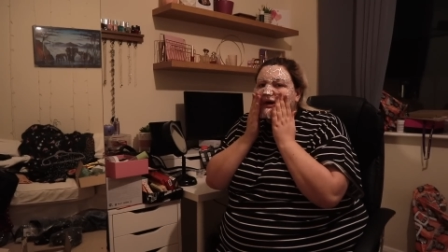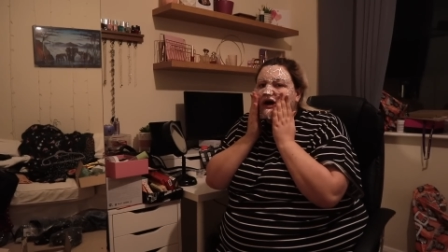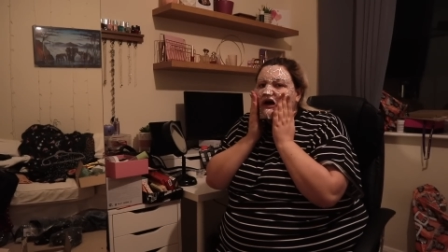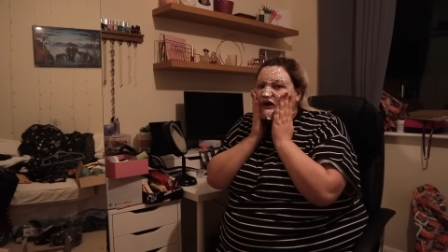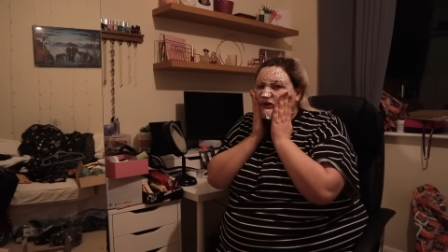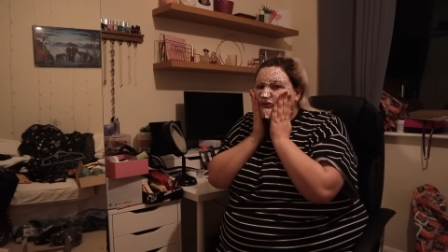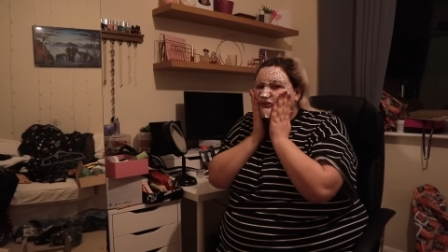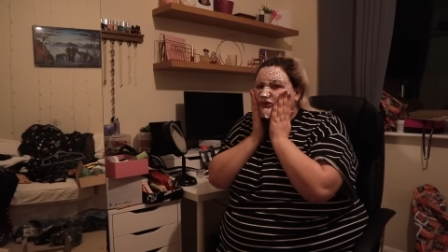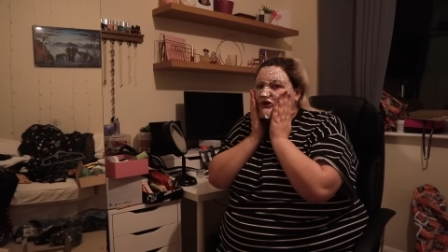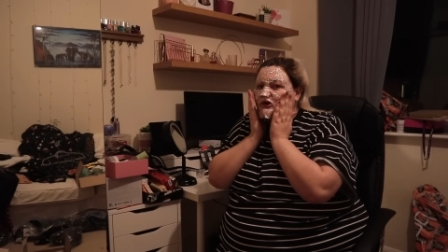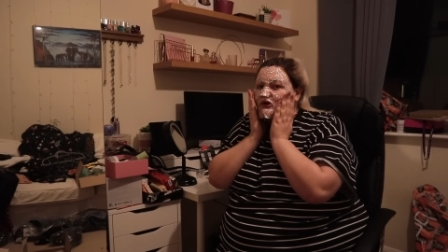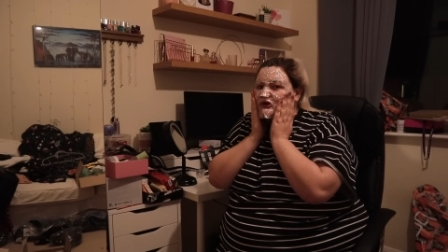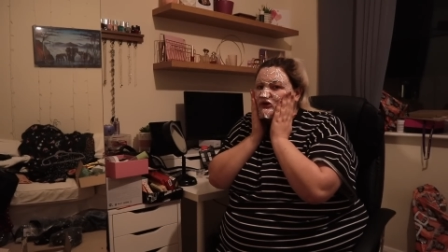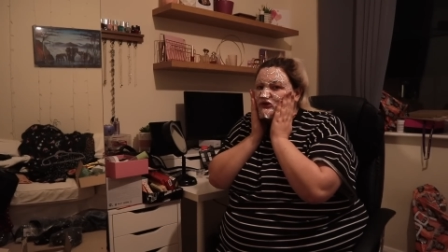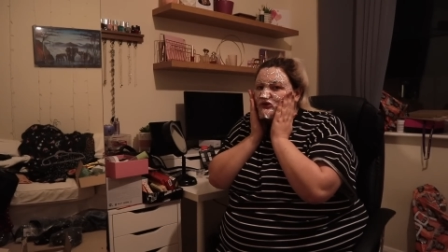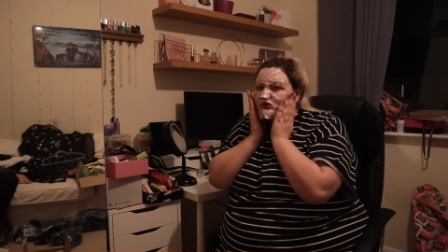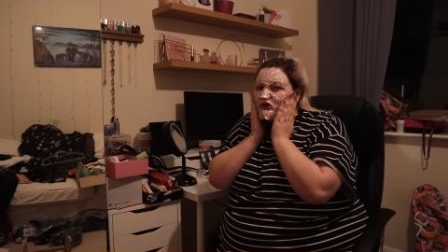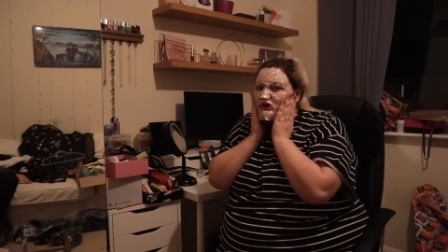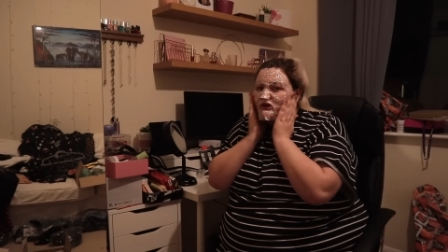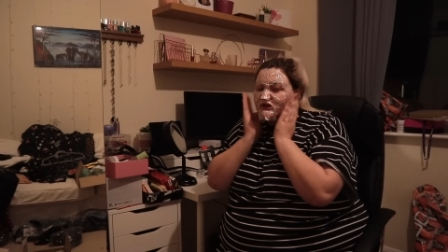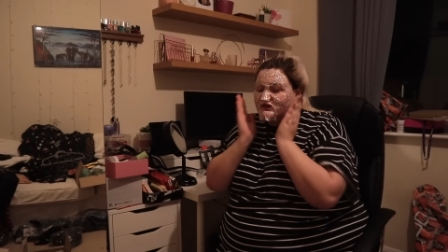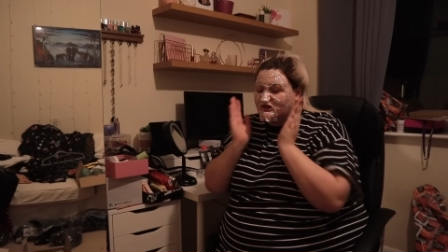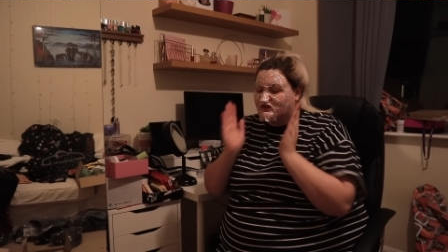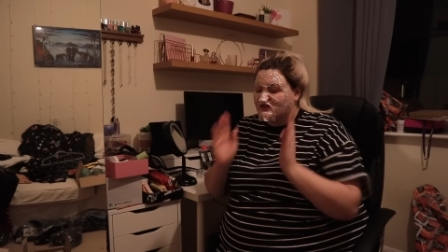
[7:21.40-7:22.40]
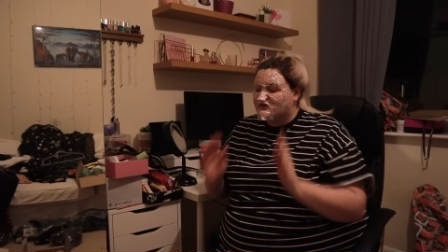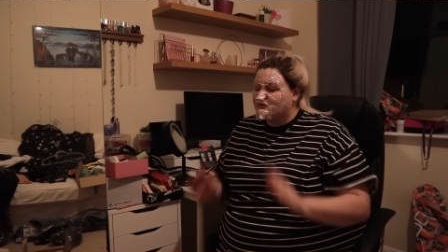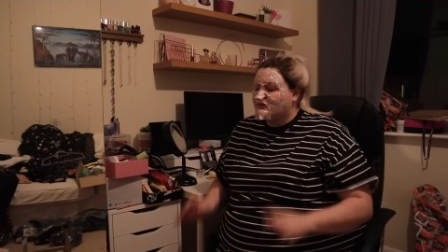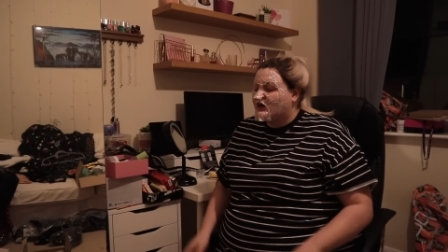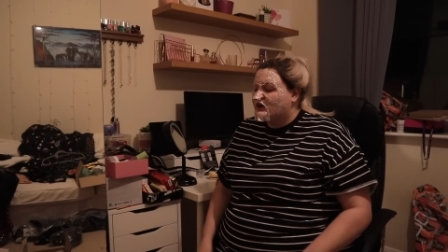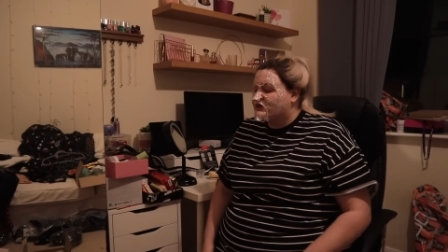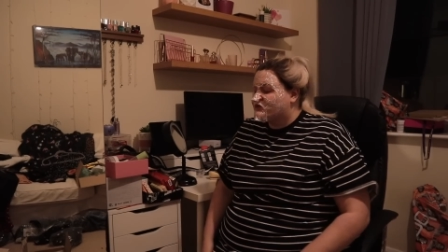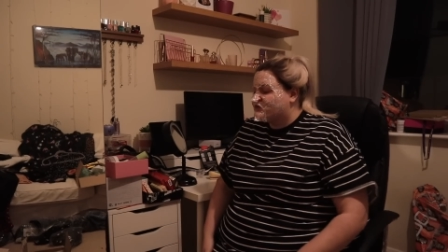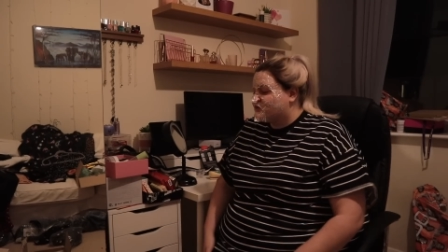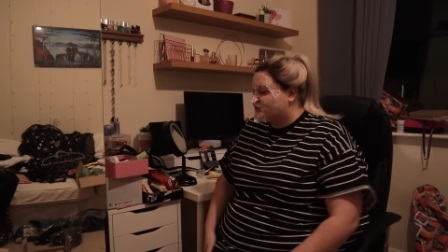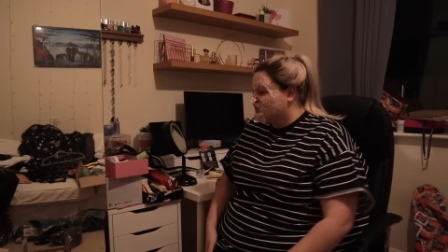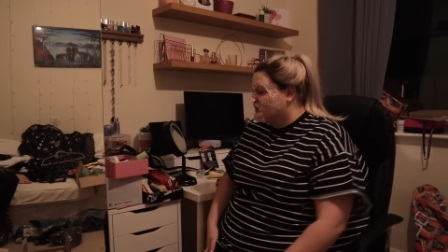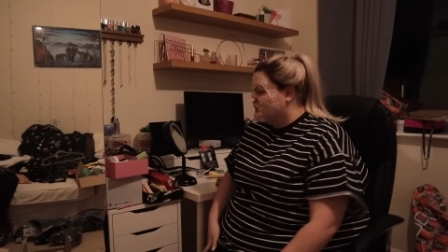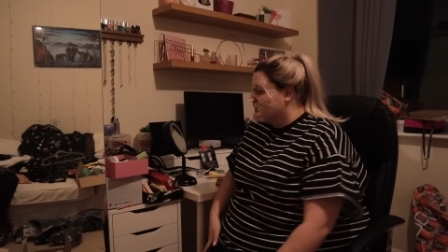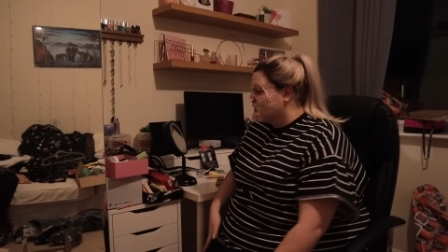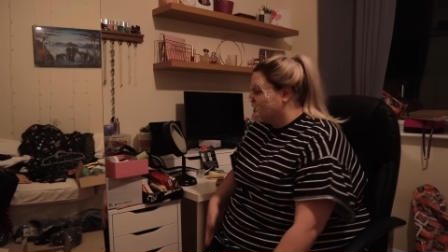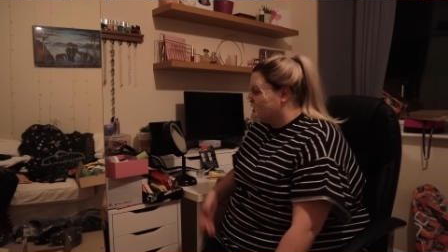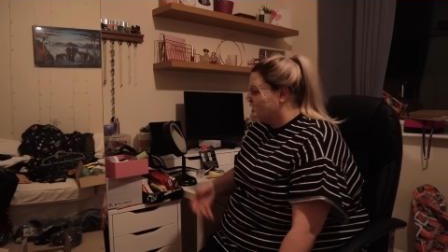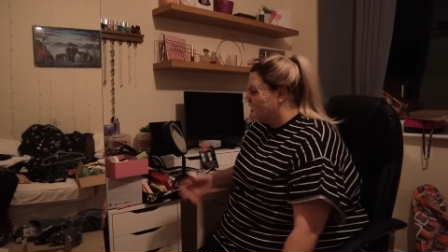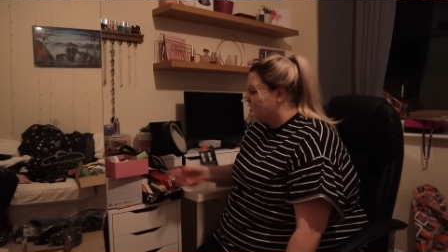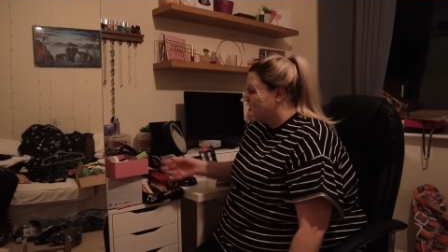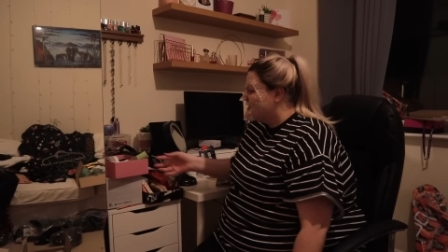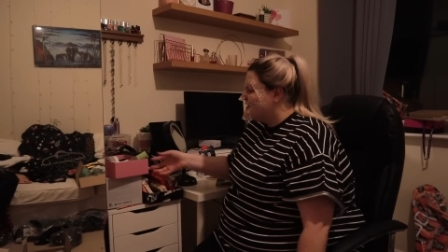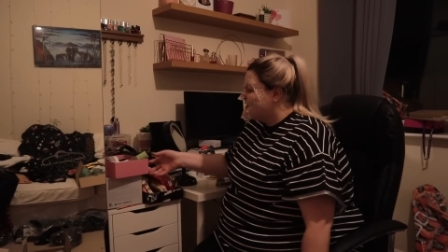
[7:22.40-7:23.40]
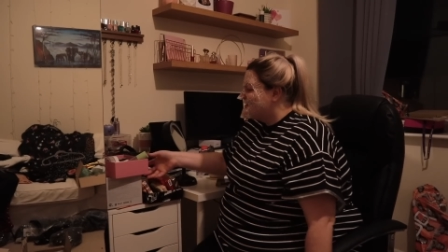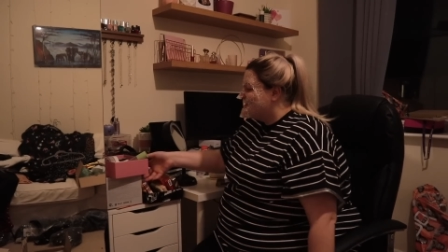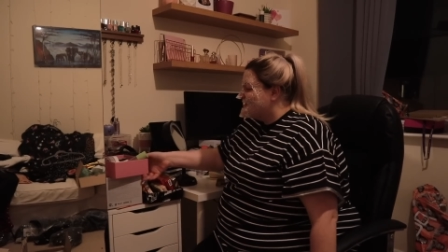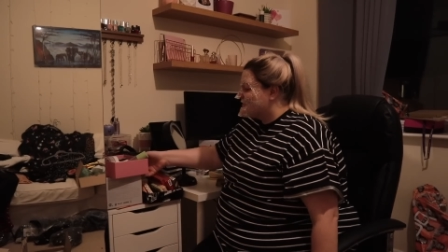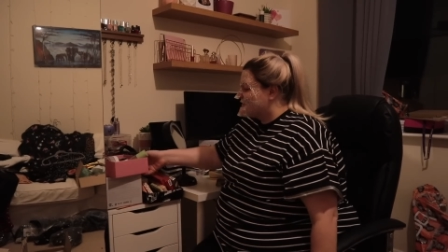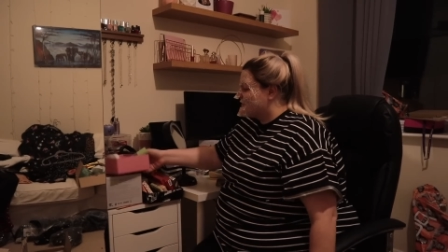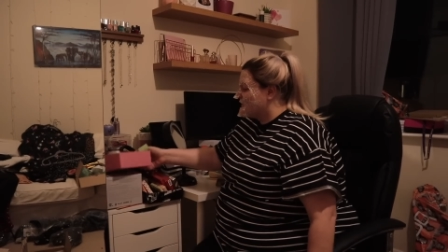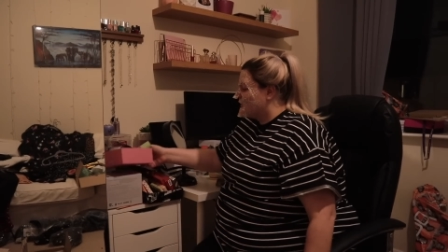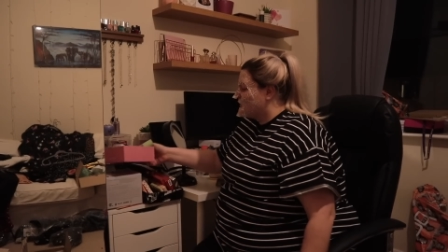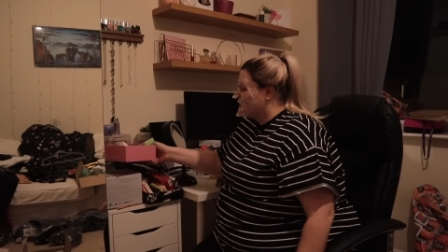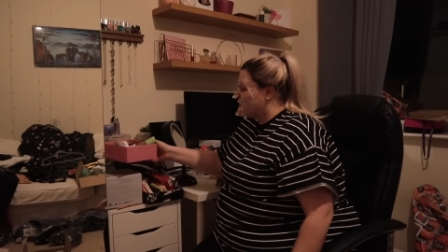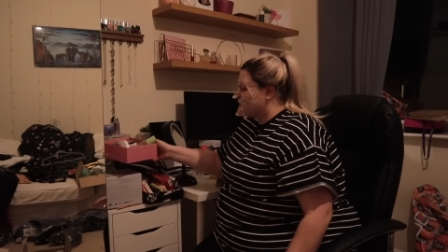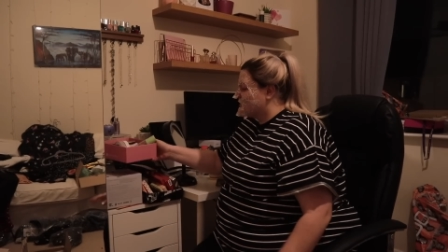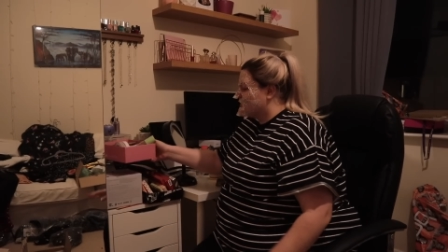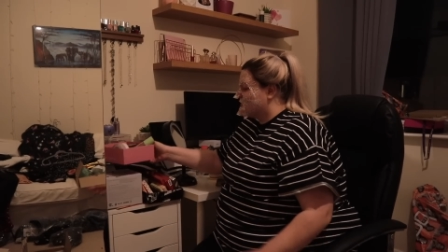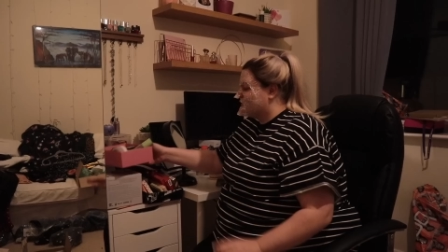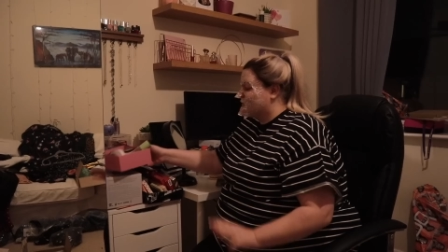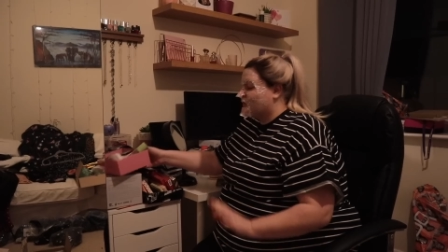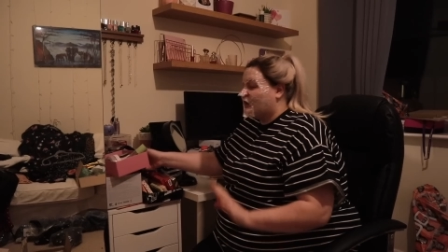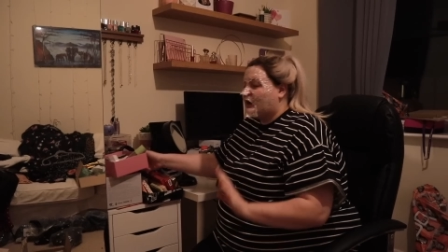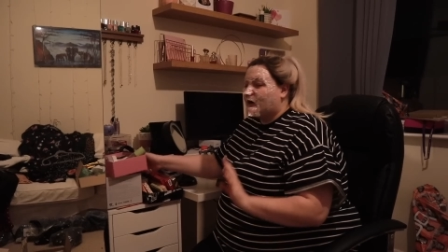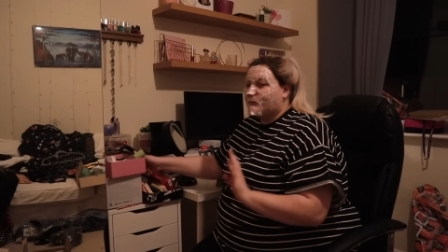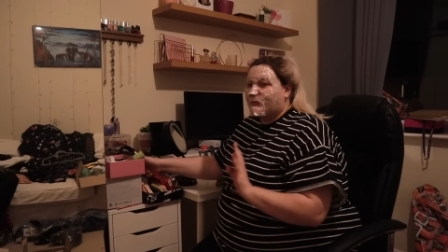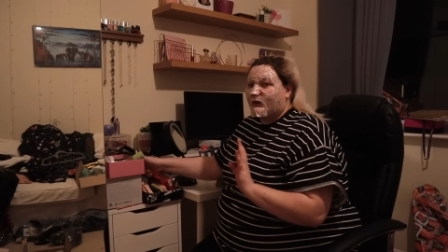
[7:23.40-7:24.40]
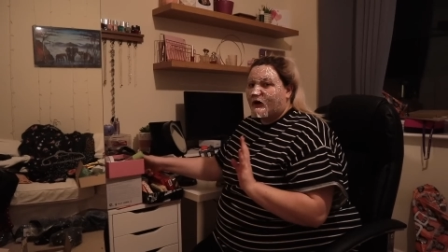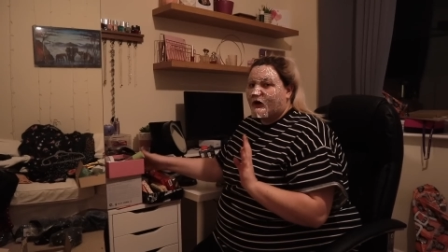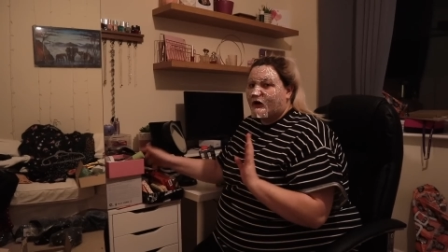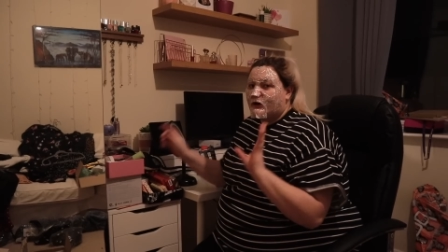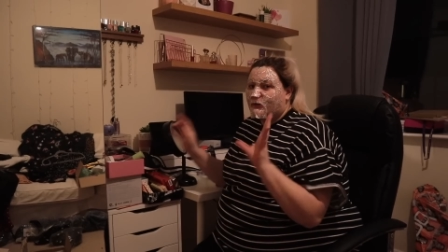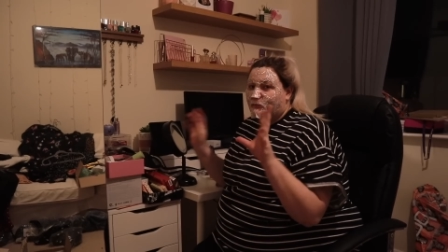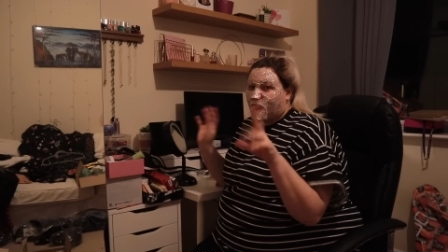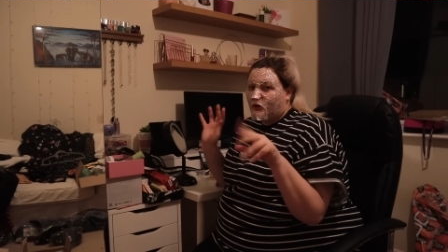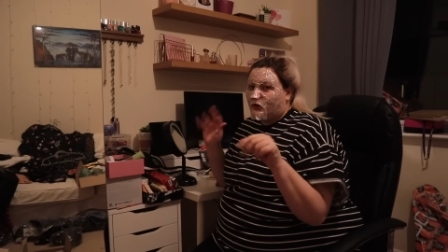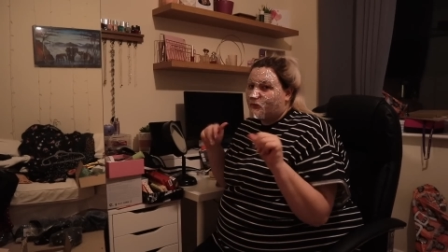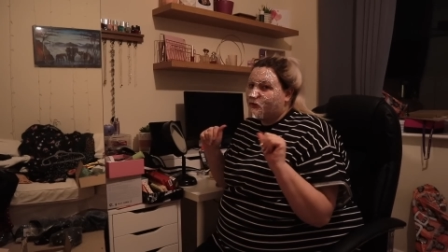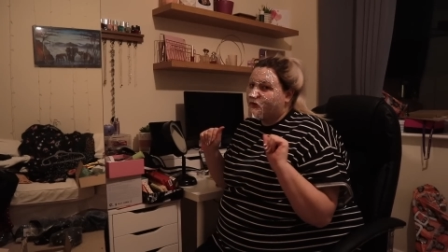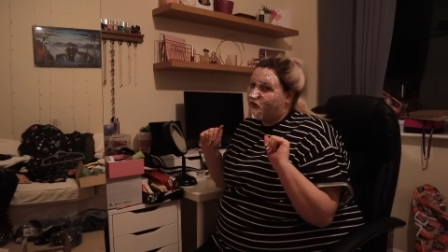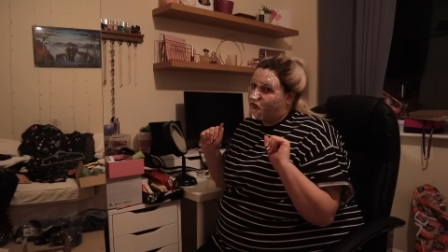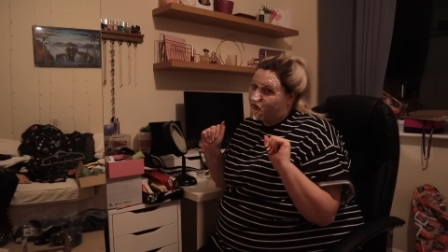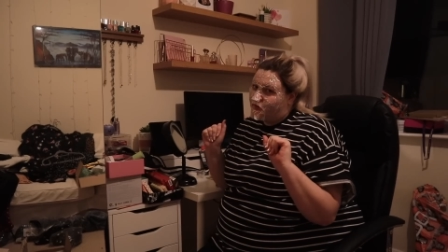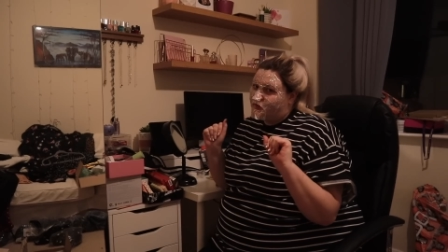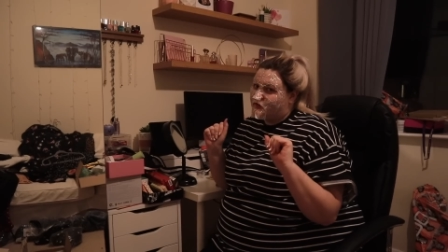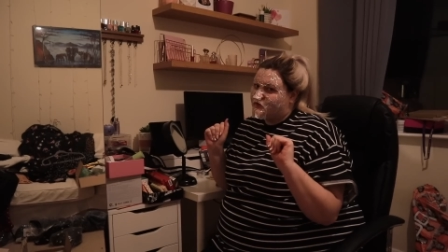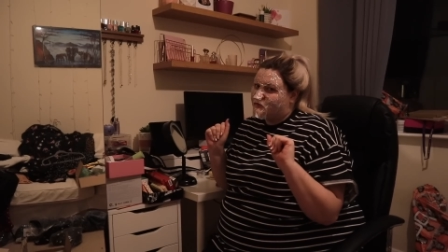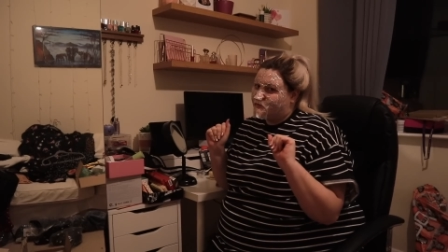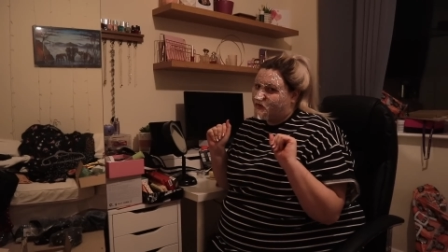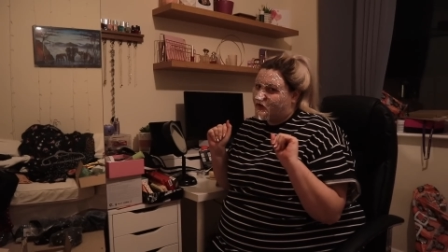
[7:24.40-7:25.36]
I am not enjoying this mask. So I'm going to start by popping all this